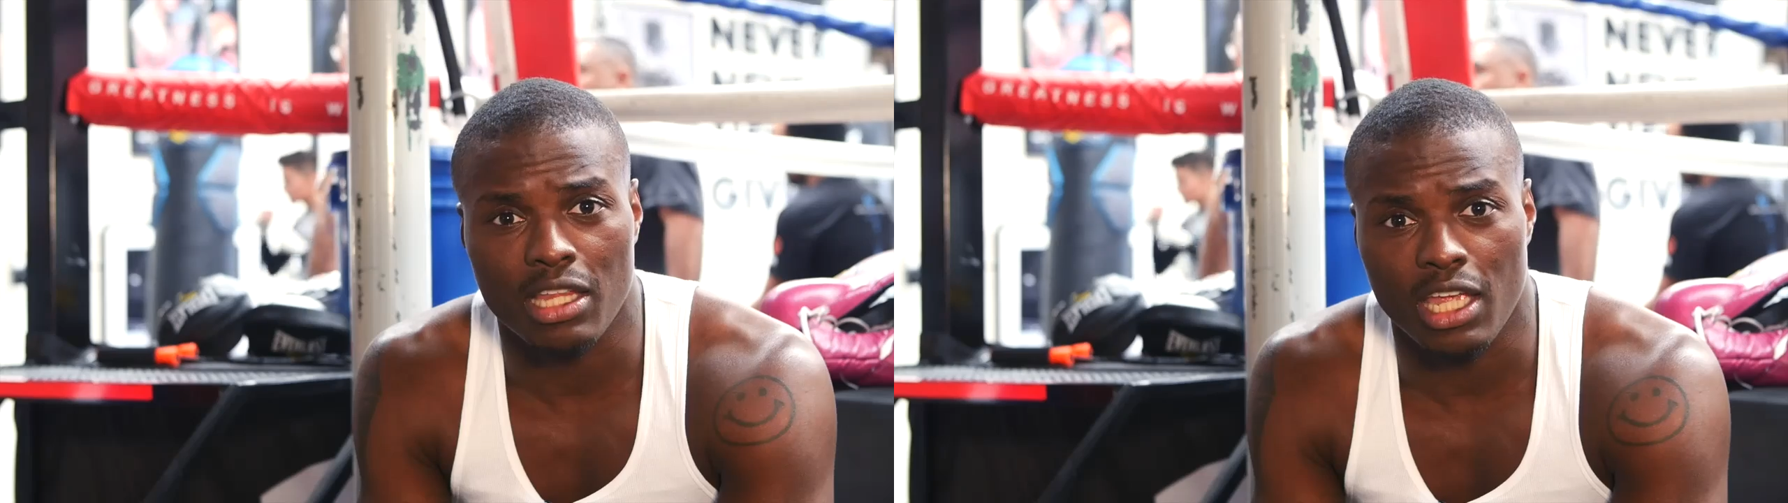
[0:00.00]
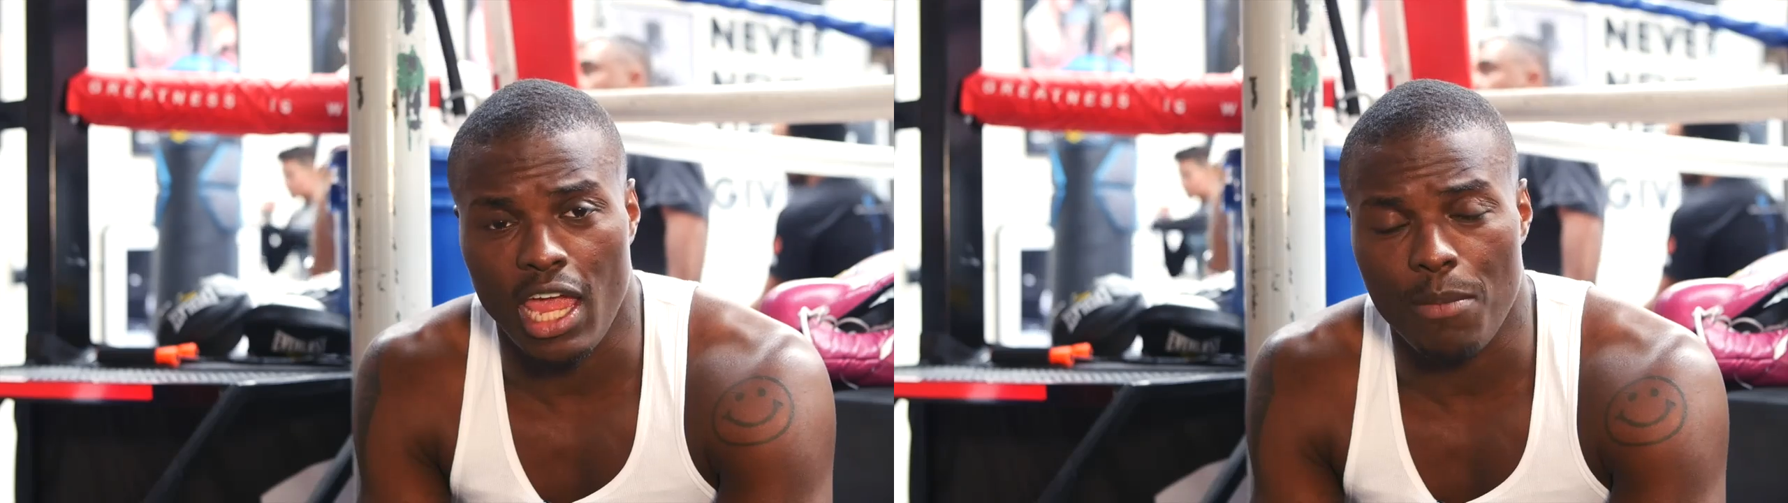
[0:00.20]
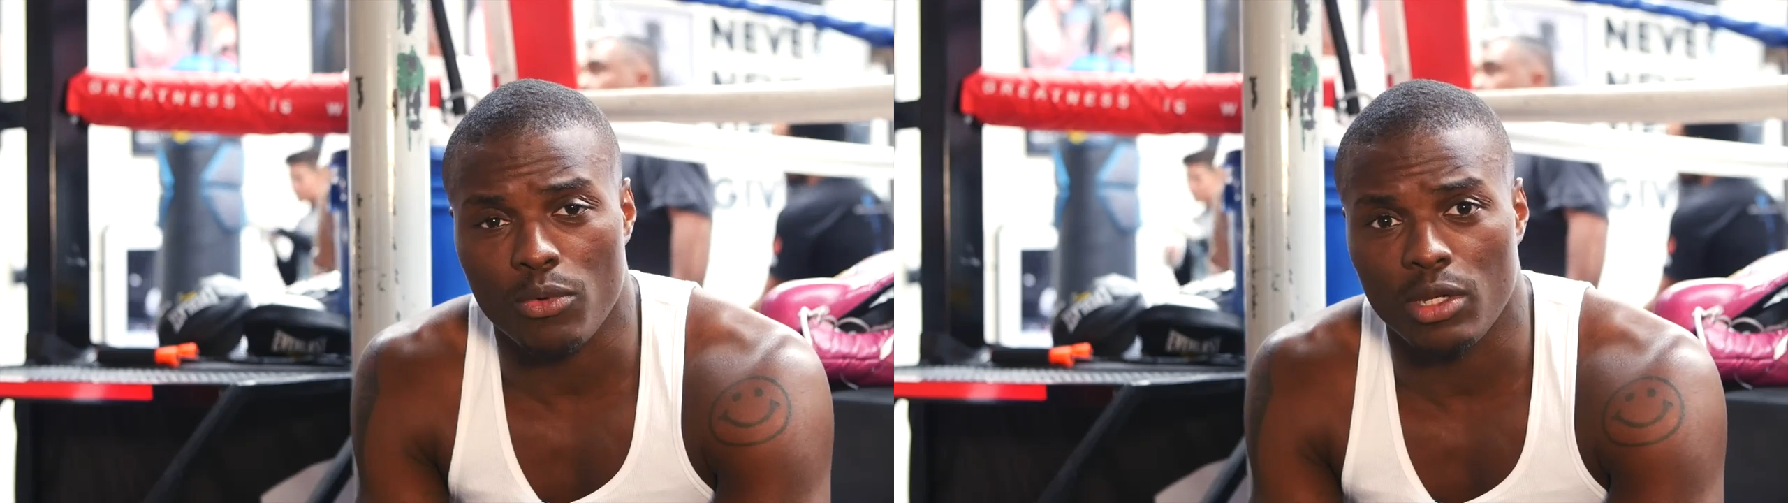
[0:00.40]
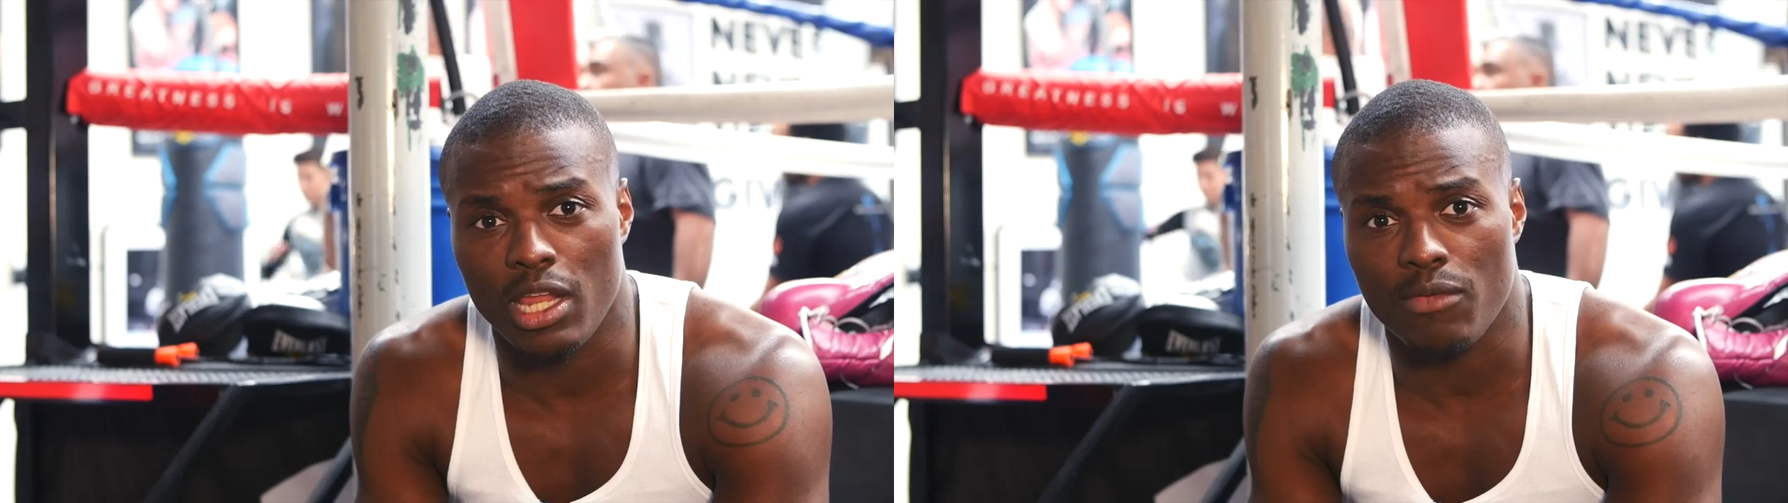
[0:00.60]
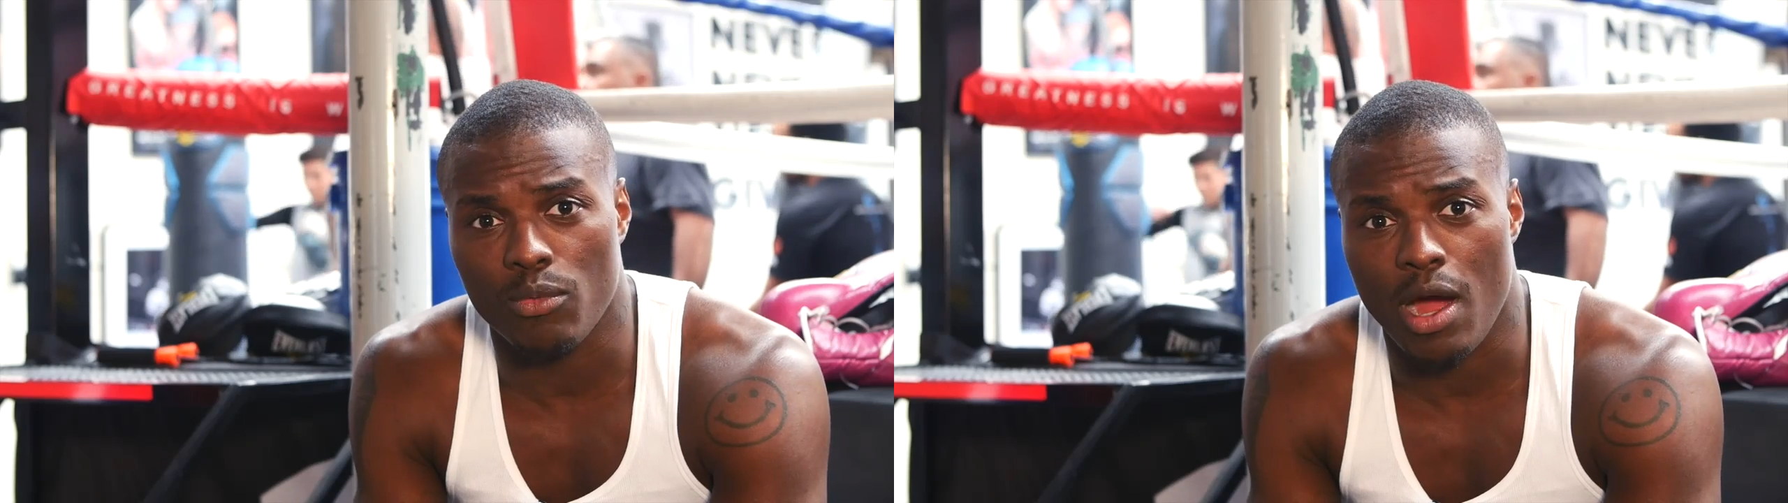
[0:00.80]
think April
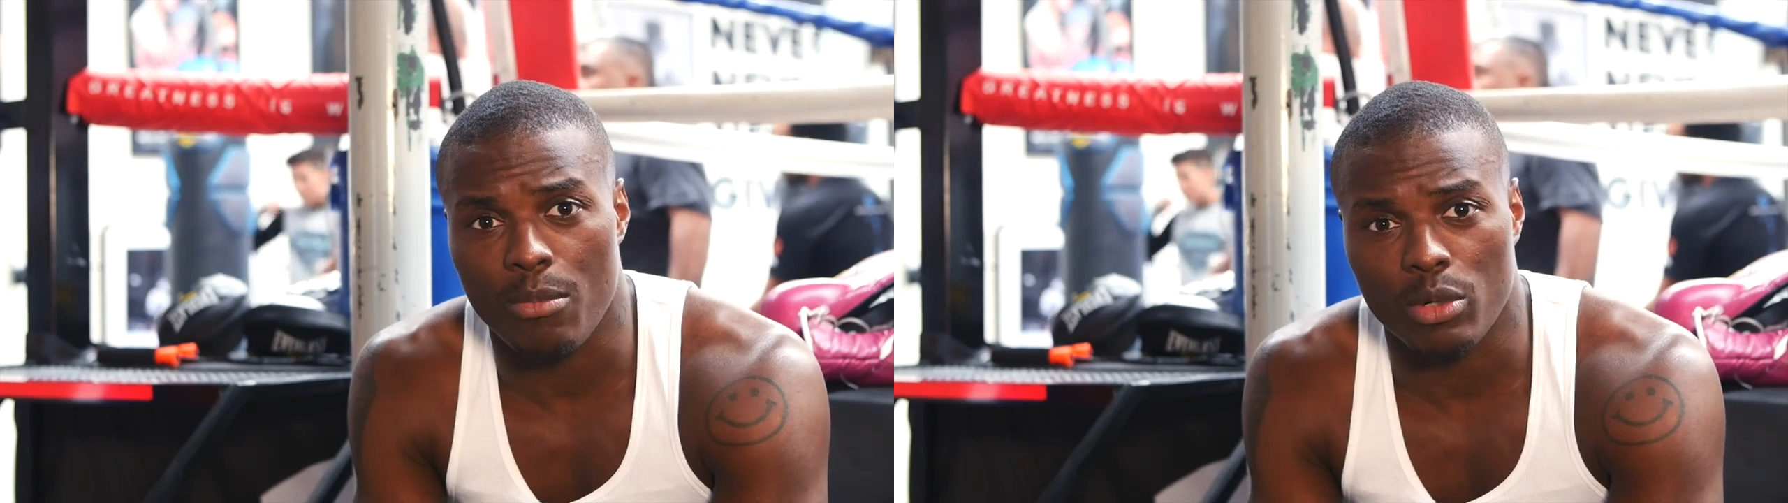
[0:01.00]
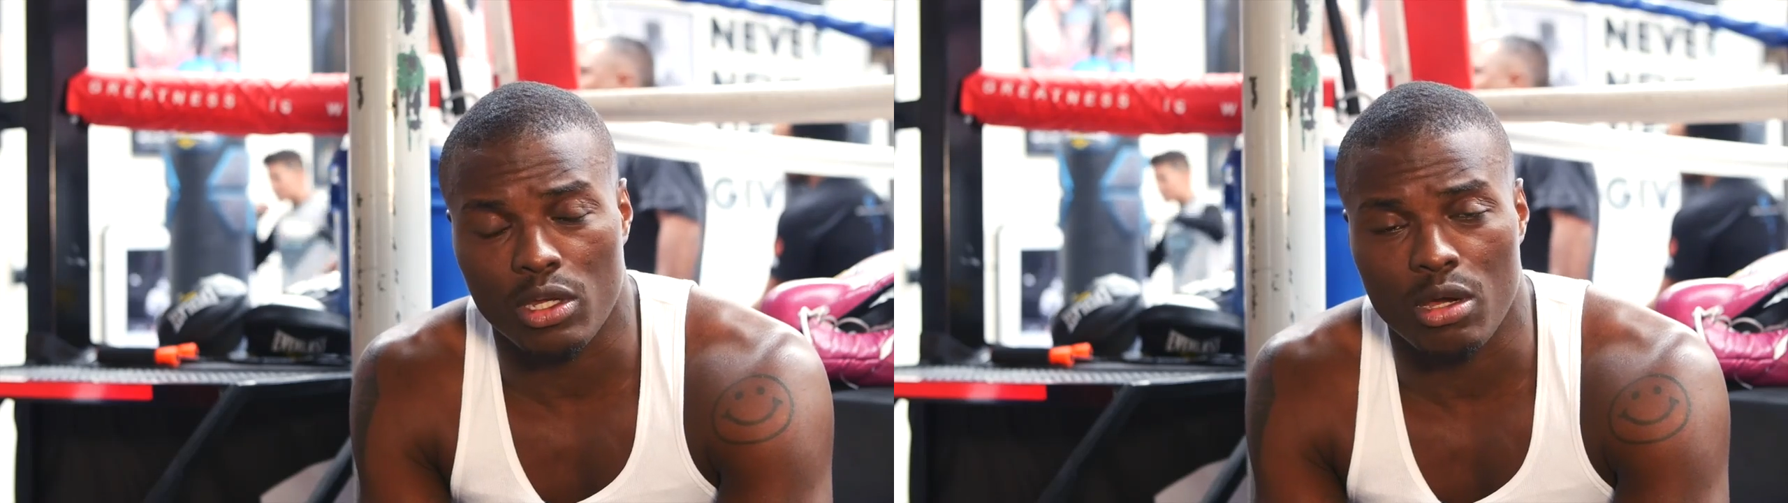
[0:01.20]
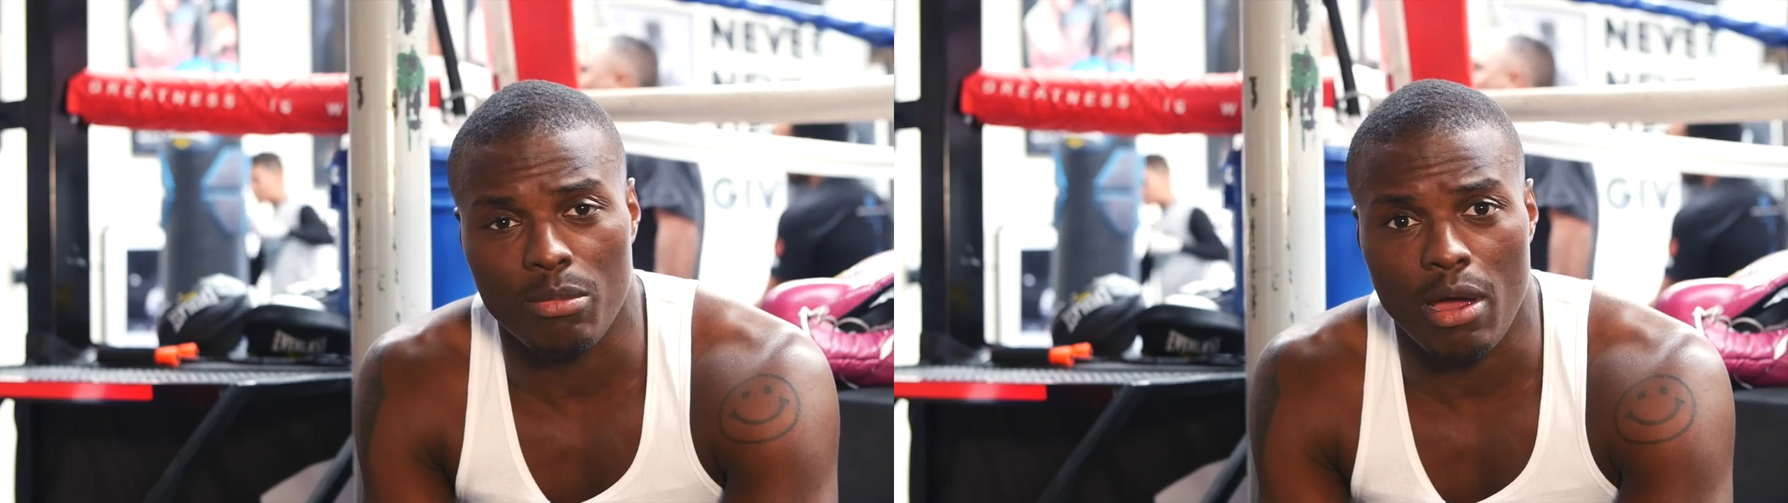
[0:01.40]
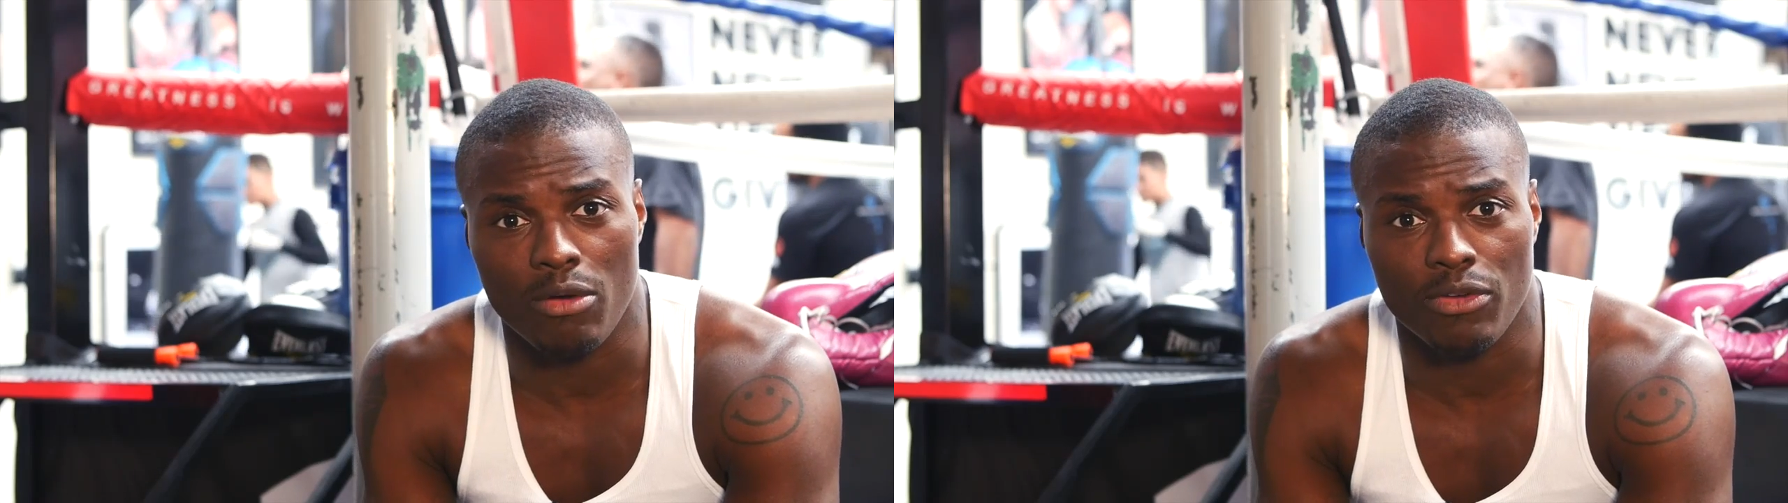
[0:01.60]
eleventh, why I'm going to come out